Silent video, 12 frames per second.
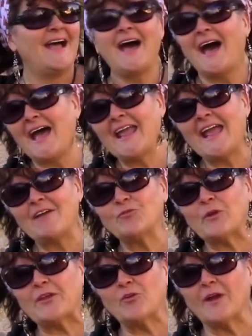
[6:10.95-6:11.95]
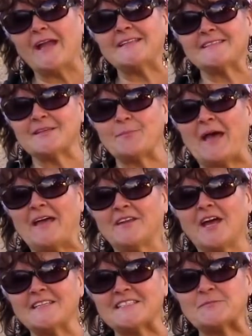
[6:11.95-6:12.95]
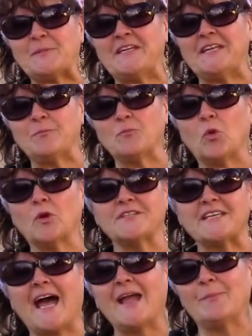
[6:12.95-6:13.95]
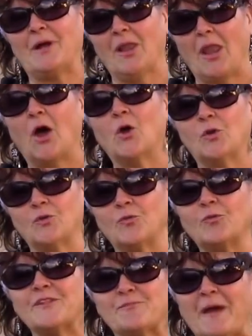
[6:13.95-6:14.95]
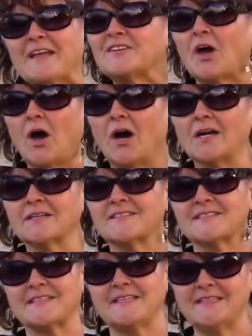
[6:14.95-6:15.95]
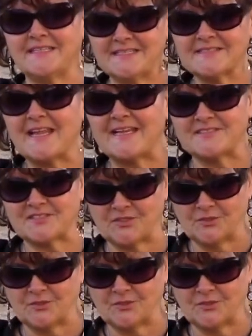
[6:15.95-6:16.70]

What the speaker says: have regrets about not spending more time alone with my dogs in these last 2